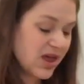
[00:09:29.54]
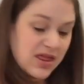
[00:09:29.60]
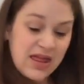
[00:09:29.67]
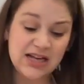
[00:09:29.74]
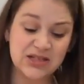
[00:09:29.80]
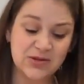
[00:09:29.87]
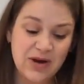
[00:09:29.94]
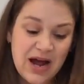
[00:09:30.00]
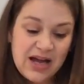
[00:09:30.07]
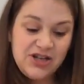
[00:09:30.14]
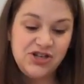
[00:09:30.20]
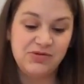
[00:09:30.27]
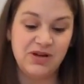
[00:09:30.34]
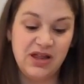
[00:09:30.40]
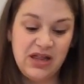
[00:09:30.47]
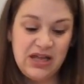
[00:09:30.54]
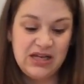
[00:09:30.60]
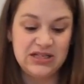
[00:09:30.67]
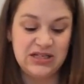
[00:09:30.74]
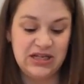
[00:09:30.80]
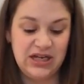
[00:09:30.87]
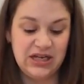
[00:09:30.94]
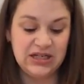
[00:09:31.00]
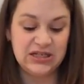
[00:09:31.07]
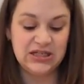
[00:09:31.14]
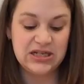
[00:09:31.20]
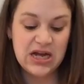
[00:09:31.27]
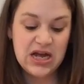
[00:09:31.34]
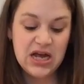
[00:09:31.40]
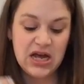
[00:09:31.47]
that's what I do with these things,
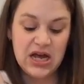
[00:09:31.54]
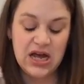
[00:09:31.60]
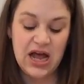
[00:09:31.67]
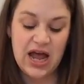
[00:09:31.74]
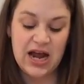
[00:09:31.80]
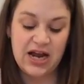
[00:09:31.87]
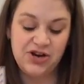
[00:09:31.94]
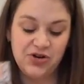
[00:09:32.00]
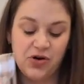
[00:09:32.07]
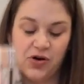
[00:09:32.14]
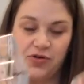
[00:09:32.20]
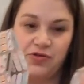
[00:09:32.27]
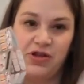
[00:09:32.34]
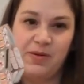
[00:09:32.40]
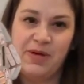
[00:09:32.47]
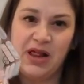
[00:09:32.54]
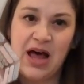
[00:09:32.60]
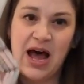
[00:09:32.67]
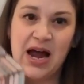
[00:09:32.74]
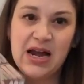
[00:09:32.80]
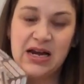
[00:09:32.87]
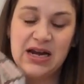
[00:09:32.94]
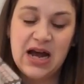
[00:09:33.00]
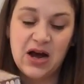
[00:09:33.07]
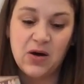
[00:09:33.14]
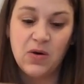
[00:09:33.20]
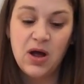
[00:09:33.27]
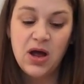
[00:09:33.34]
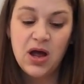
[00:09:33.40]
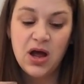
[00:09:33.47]
and I do go through them a lot.
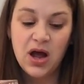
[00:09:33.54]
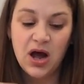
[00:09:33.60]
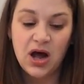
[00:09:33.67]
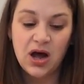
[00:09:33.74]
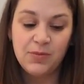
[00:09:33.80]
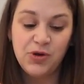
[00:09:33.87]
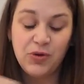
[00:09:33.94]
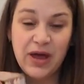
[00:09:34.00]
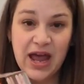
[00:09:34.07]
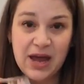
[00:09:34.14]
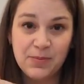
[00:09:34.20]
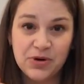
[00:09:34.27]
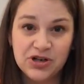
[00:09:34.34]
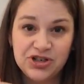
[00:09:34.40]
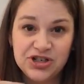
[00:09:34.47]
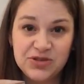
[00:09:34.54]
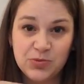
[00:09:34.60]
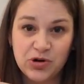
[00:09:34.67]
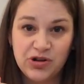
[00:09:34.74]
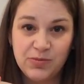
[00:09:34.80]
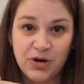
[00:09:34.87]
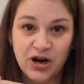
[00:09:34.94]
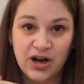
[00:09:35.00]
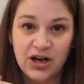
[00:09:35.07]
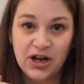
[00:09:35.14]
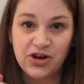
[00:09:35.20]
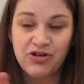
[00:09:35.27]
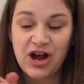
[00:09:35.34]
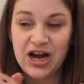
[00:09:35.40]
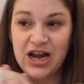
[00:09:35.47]
Now, you can purchase more of
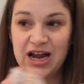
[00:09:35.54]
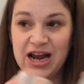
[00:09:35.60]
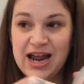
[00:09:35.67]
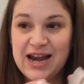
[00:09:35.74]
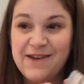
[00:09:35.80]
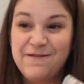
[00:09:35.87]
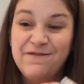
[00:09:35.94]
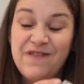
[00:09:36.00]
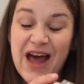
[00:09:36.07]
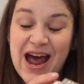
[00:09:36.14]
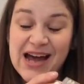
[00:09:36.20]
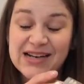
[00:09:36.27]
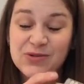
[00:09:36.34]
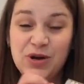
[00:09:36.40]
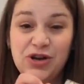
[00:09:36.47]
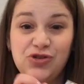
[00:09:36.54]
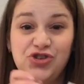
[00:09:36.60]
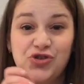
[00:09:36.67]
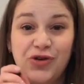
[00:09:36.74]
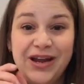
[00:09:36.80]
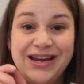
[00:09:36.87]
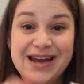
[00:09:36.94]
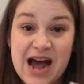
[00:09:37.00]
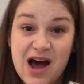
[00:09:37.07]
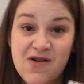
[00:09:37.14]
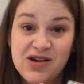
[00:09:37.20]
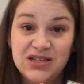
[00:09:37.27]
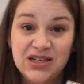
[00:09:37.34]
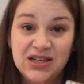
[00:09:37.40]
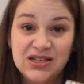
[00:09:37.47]
marketing credit, and in fact, when you join
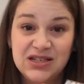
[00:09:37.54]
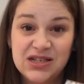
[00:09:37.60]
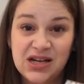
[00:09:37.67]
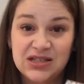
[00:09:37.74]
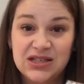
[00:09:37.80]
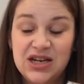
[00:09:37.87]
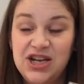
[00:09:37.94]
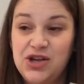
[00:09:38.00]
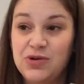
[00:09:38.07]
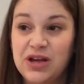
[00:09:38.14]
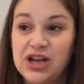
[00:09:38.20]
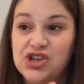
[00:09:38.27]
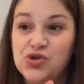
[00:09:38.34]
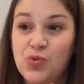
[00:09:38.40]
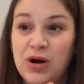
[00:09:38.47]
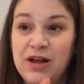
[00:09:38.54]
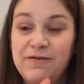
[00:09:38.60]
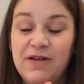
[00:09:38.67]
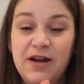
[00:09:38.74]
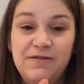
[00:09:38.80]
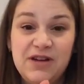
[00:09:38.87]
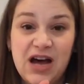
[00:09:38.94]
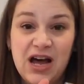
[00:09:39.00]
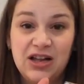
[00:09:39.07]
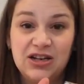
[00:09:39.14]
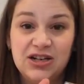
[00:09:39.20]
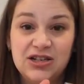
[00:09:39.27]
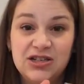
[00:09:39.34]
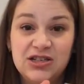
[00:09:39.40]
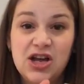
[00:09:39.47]
now as a consultant, you will get
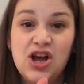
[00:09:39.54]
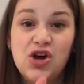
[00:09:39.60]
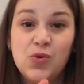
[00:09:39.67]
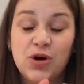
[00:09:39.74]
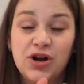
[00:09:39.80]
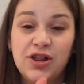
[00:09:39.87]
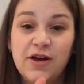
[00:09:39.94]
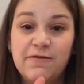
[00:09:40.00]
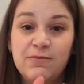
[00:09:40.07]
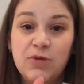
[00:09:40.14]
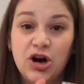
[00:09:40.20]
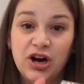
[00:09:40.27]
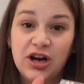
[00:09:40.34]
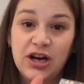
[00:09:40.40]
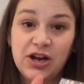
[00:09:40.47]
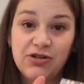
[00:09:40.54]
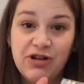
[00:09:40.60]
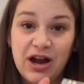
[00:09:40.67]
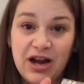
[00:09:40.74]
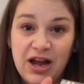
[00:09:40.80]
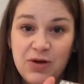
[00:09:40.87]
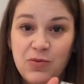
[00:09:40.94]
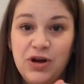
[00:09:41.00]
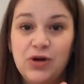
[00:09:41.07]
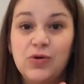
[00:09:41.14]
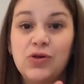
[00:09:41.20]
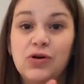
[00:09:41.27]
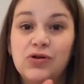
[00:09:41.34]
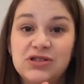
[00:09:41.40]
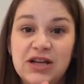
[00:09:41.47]
$25 worth of marketing credit when you
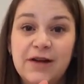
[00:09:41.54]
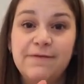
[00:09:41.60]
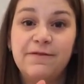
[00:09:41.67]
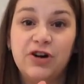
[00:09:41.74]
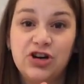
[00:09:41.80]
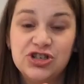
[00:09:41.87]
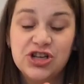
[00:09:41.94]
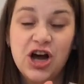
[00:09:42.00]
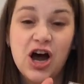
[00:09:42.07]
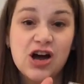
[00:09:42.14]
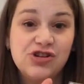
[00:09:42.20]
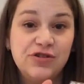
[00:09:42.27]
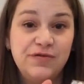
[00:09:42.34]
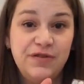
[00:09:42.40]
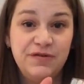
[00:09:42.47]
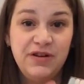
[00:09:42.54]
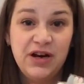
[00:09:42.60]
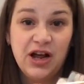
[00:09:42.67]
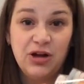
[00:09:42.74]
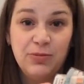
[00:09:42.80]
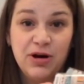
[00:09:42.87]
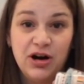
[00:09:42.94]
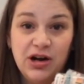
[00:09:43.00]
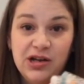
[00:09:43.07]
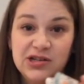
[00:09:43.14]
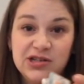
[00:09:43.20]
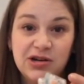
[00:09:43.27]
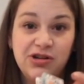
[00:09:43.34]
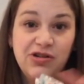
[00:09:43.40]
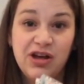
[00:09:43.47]
close that first $150 party.
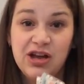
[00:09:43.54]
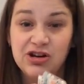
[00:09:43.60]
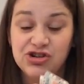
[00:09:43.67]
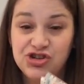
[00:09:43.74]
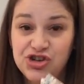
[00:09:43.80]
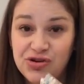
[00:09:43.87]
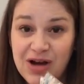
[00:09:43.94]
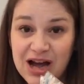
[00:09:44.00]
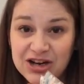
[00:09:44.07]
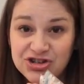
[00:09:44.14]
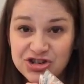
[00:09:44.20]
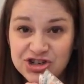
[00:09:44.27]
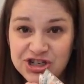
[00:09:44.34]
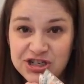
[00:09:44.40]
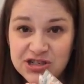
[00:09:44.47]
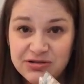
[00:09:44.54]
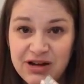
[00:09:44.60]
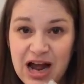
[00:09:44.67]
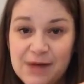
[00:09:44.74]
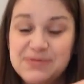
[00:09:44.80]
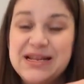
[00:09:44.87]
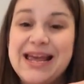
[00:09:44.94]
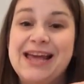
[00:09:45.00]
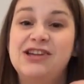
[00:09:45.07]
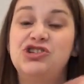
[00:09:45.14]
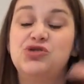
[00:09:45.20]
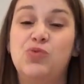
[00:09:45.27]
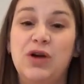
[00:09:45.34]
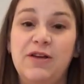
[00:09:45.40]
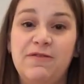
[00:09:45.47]
So you get your 2 extra sheets of wraps
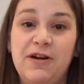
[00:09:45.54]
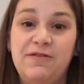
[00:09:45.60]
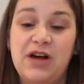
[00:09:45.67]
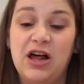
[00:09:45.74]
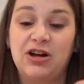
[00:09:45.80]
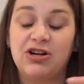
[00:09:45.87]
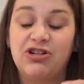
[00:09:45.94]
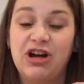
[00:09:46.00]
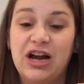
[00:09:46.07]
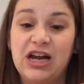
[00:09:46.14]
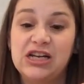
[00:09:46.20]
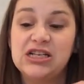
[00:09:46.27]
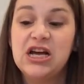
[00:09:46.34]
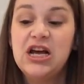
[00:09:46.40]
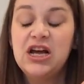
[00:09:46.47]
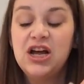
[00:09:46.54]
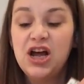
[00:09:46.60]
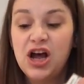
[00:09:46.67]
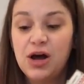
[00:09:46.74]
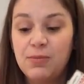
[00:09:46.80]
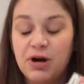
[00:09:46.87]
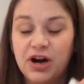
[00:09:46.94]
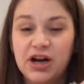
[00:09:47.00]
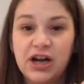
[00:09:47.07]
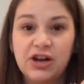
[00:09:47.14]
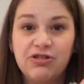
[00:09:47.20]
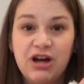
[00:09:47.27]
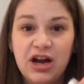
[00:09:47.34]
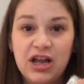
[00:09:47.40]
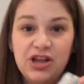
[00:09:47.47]
and $25 credit.
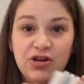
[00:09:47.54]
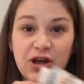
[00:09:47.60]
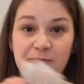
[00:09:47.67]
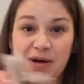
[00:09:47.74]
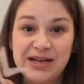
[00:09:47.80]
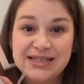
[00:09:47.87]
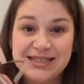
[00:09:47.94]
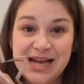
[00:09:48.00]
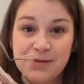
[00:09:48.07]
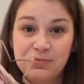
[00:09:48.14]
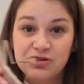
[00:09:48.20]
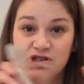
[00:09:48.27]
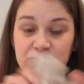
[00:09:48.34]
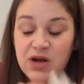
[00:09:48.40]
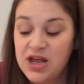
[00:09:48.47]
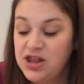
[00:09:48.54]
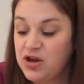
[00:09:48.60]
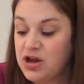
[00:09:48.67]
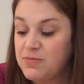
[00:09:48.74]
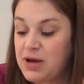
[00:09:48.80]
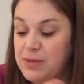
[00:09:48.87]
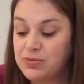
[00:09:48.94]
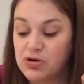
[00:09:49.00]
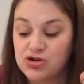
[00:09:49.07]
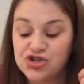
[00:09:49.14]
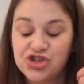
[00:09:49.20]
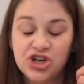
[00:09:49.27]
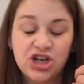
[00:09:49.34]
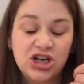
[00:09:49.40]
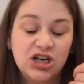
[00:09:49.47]
Marketing credit, you can buy samples with, you can buy
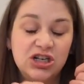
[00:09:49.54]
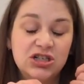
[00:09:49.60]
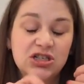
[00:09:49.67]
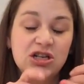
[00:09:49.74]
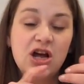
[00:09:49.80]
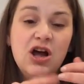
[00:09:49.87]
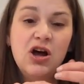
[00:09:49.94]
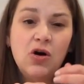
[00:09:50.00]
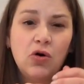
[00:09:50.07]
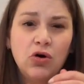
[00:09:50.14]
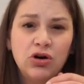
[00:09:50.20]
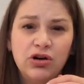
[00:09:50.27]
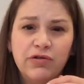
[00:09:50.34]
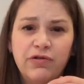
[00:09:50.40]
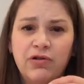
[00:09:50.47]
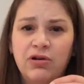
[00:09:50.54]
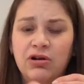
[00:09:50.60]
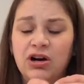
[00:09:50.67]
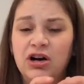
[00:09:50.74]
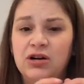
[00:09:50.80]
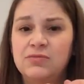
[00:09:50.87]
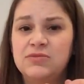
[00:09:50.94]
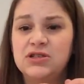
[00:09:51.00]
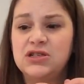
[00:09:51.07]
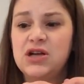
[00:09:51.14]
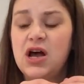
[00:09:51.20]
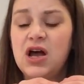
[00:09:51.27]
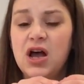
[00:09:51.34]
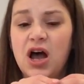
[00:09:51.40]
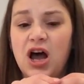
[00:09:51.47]
brochures, order forms.
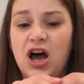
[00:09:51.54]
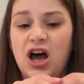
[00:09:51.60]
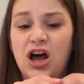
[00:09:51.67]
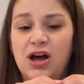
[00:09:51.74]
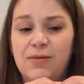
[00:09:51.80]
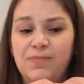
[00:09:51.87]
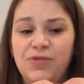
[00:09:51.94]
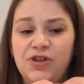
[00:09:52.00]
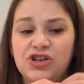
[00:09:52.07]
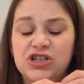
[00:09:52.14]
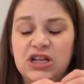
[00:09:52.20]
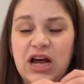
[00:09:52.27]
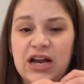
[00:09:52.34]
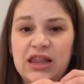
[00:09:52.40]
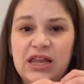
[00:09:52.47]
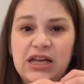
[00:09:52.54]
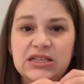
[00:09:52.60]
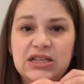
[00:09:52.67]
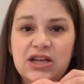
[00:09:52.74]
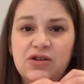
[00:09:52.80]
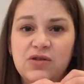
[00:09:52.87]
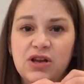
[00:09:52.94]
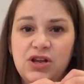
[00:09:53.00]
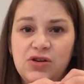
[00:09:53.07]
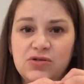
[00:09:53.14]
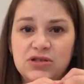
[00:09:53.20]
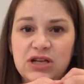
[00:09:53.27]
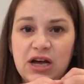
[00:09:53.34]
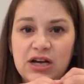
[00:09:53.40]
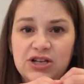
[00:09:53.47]
There's a lot of things that you can
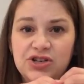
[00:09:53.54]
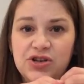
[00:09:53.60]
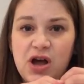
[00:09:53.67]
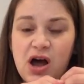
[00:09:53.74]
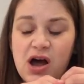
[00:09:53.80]
use that